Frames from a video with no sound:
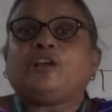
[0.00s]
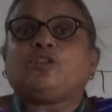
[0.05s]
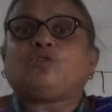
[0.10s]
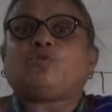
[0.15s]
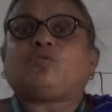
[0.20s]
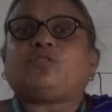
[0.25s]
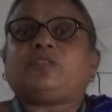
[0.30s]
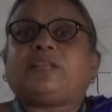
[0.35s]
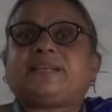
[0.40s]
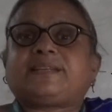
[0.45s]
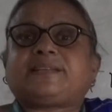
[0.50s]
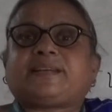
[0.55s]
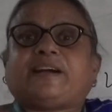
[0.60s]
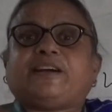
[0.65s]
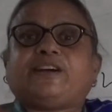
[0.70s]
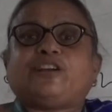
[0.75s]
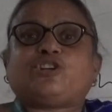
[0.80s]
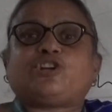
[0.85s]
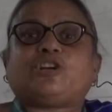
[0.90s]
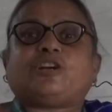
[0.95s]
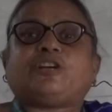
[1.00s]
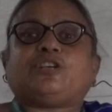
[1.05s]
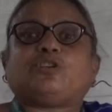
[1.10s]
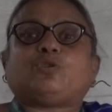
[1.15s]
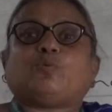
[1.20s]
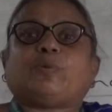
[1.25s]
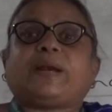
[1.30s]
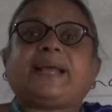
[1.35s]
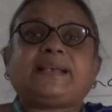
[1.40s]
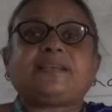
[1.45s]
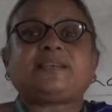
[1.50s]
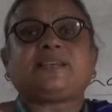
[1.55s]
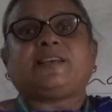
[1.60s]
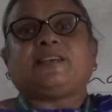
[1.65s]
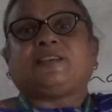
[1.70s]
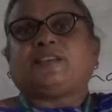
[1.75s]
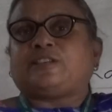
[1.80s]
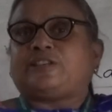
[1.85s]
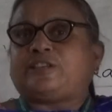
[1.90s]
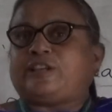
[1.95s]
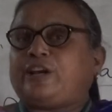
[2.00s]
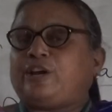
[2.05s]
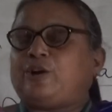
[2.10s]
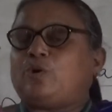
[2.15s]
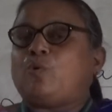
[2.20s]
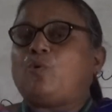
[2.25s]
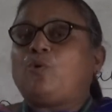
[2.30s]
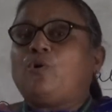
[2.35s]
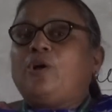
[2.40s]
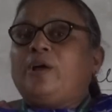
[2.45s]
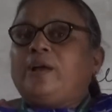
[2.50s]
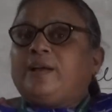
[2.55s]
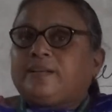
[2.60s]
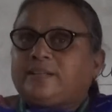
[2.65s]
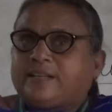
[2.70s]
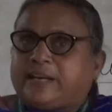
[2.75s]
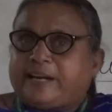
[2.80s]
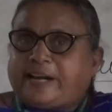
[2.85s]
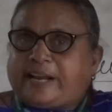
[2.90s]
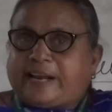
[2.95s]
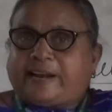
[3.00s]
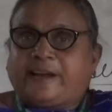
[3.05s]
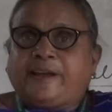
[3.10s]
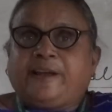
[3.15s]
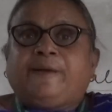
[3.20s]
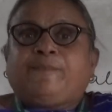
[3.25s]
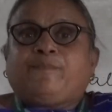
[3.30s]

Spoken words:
So this condition is known as sinusoidal.